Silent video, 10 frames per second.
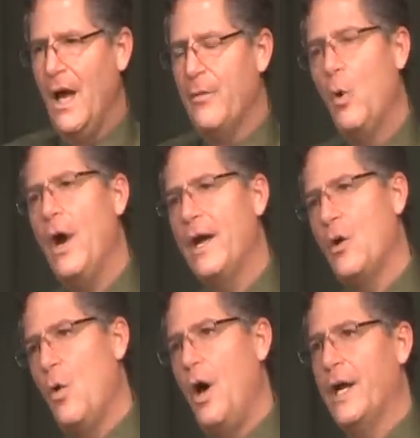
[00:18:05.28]
The more I
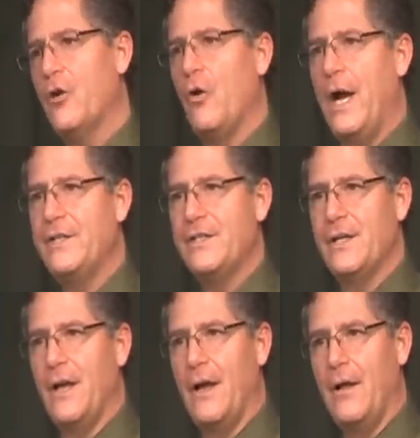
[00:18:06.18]
go on in
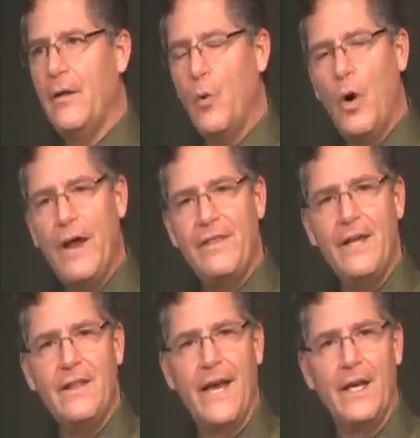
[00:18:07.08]
Christ, the more I
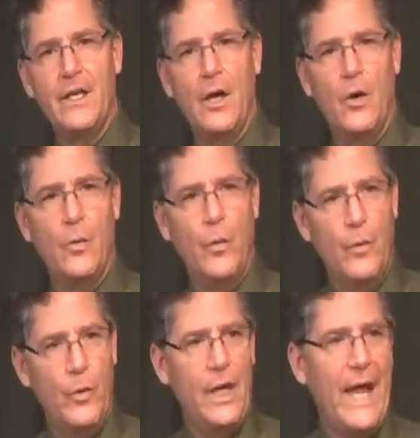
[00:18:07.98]
think that, you know, we,
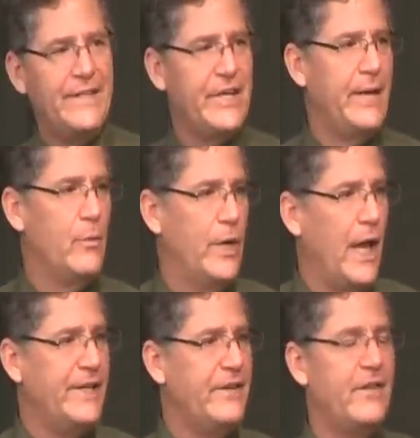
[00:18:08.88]
we, like to, we
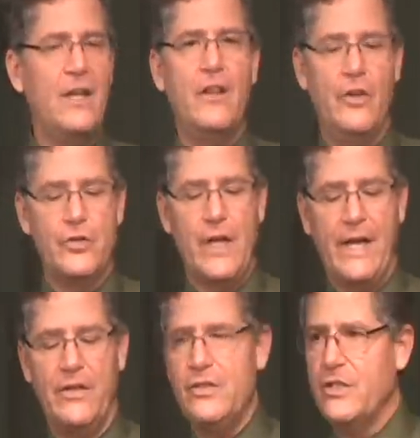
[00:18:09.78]
like to think that there's
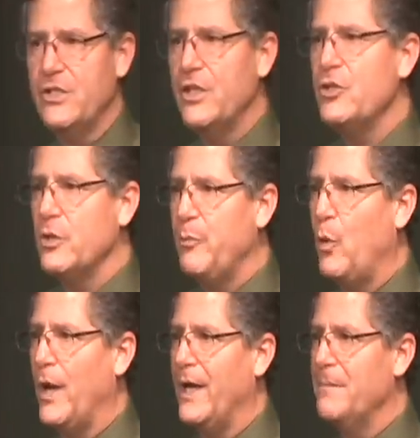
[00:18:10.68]
like this decision
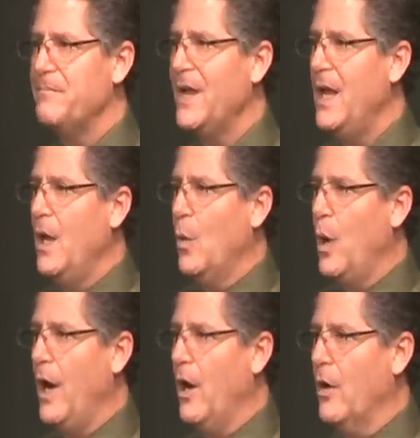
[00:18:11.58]
point
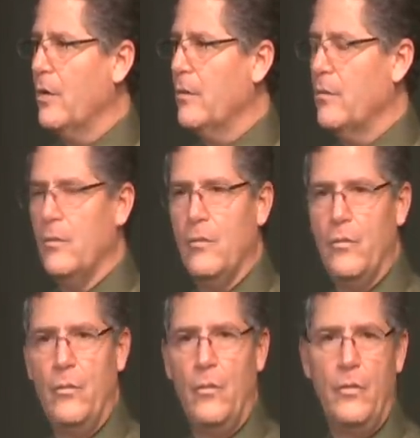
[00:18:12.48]
where
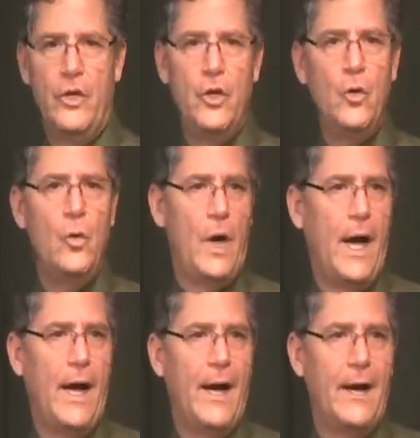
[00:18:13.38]
you,
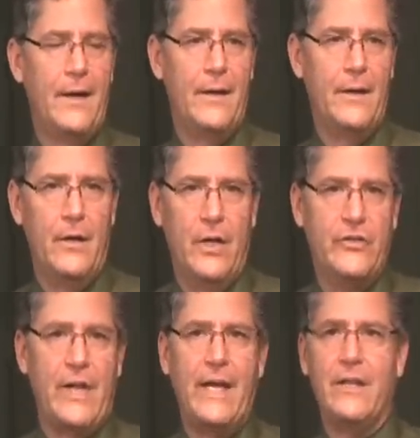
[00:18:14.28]
uh,
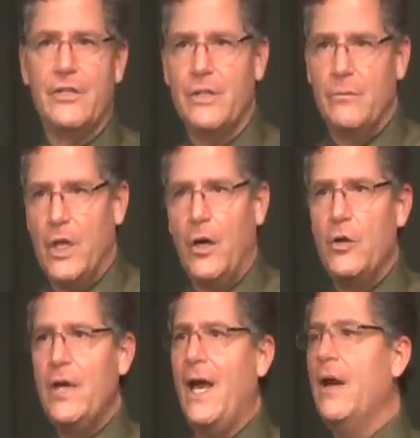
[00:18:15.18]
it's like this, you know,
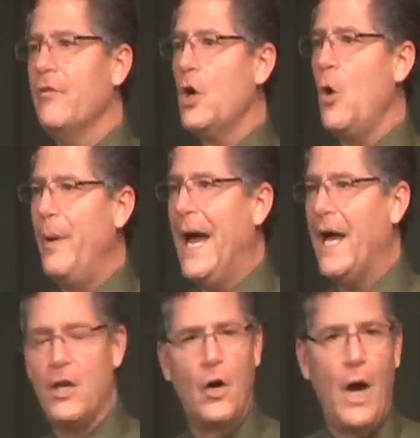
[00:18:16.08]
you can't ever go
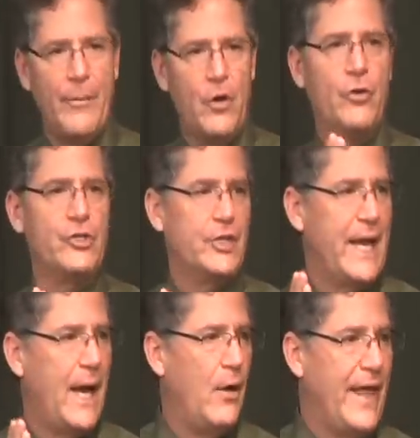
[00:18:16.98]
back, you know, I'm a Christian
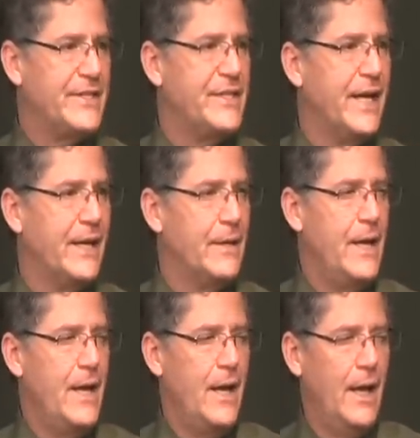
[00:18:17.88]
now and that's it.
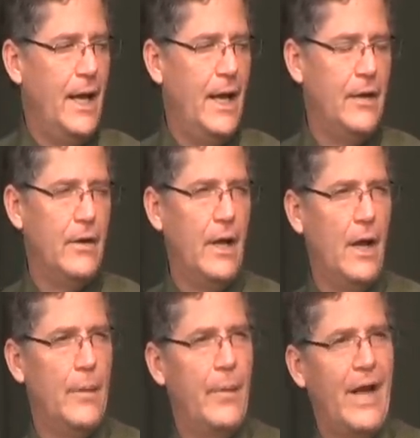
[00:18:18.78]
And
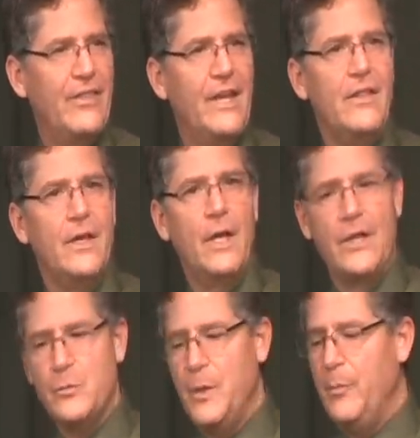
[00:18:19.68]
um, I think that
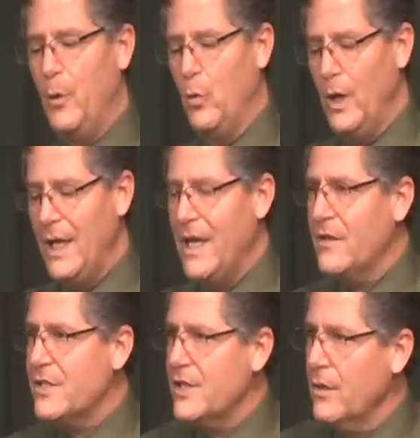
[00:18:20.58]
as people really
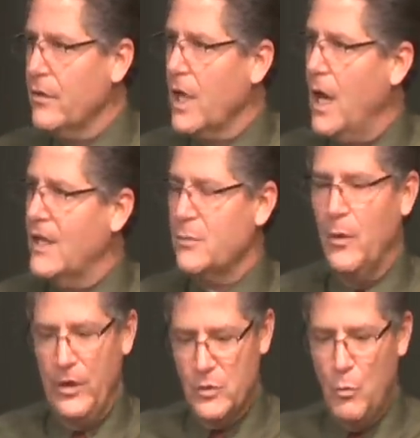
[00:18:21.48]
consider the
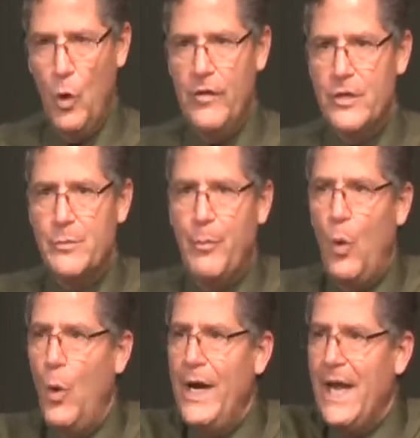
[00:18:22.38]
gospel, there's more this
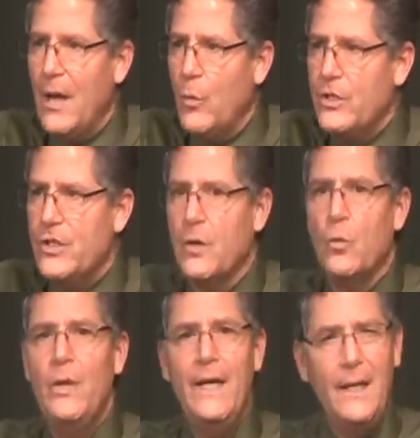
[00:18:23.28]
point at which they're
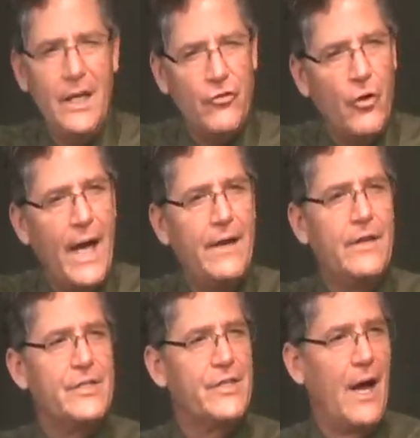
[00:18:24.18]
really trying to
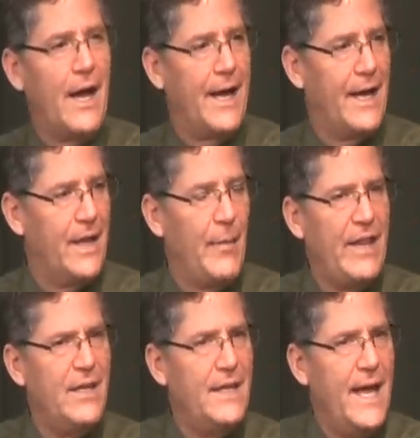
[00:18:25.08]
decide. And they
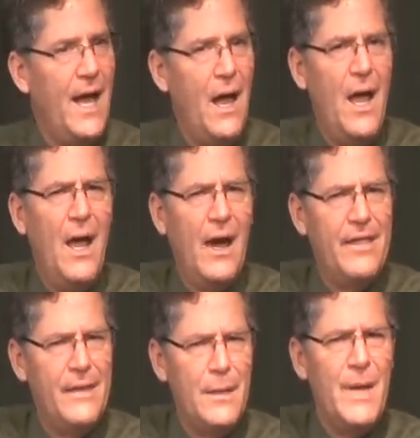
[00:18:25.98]
might think, yeah, I
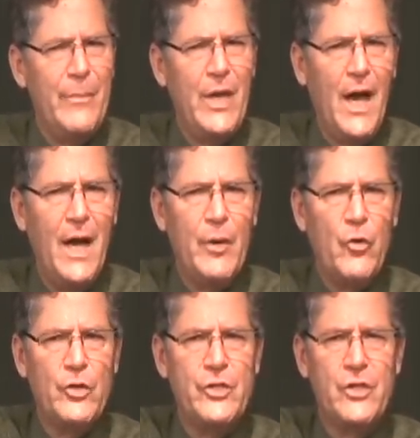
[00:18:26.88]
think maybe I am a
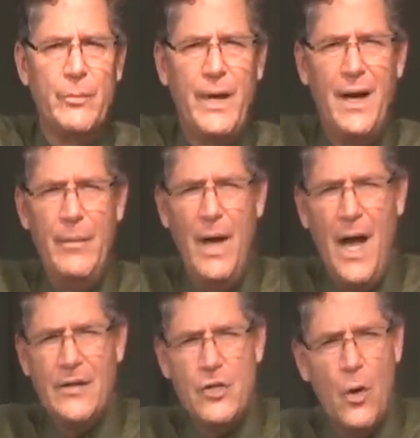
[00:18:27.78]
Christian, but I'm
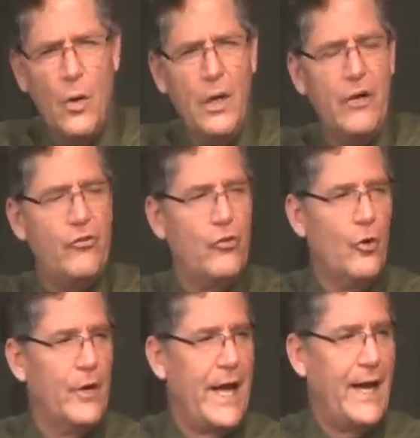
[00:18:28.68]
not totally
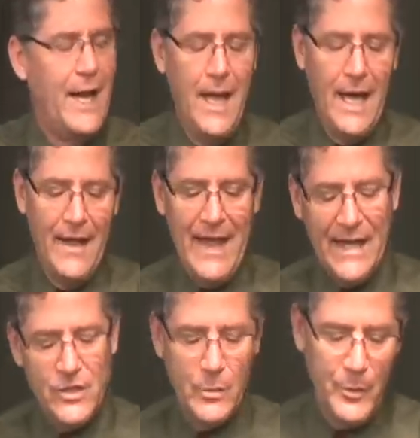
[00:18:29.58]
sure yet. And
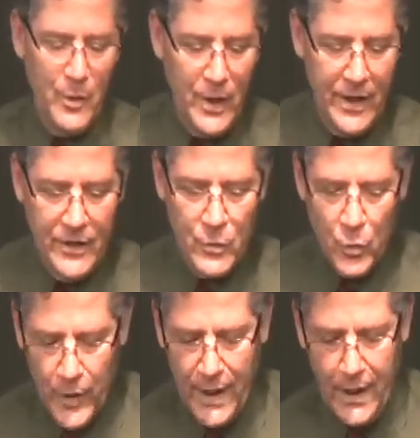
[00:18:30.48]
that's the period that's
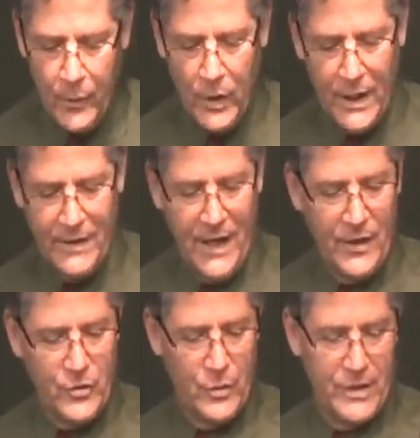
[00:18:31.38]
really, really
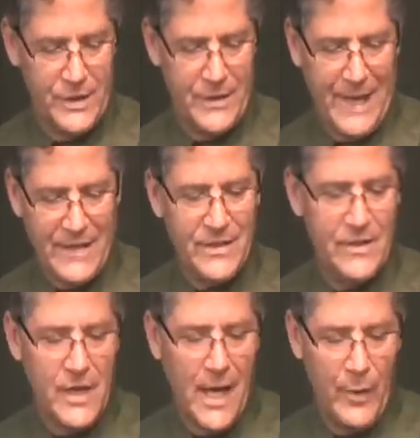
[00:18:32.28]
dangerous. That's the
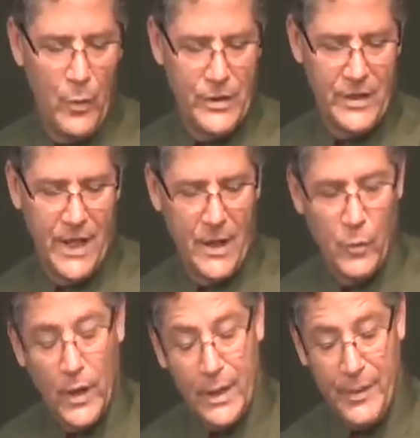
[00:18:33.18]
time at which they can
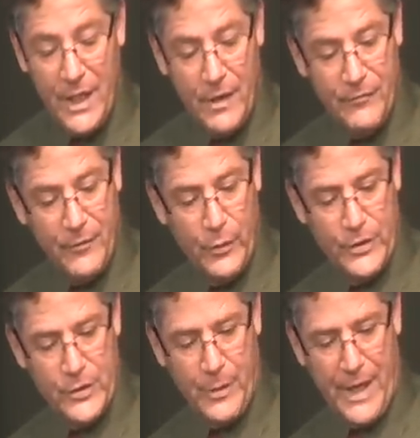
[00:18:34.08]
really be
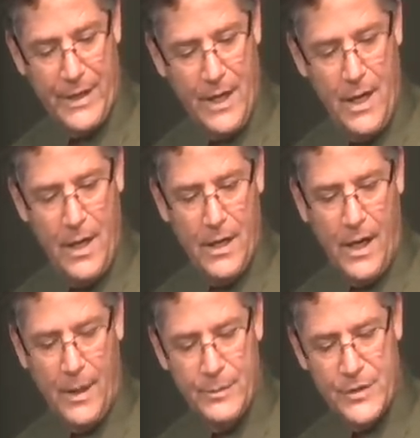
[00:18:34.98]
influenced by
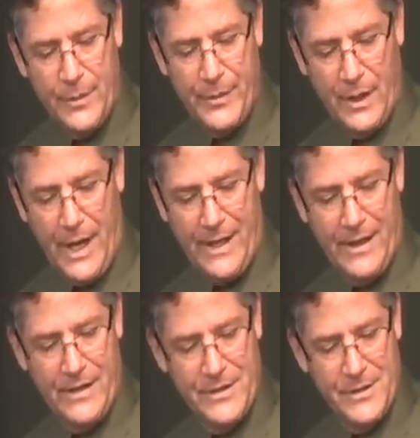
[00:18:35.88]
um, something like
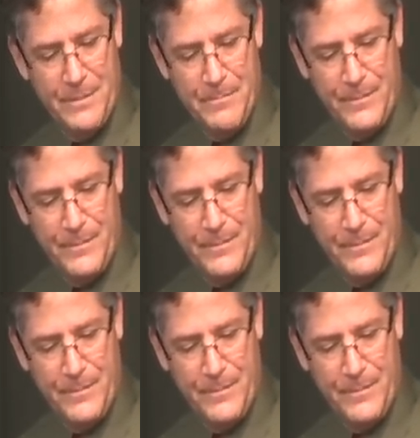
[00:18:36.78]
this.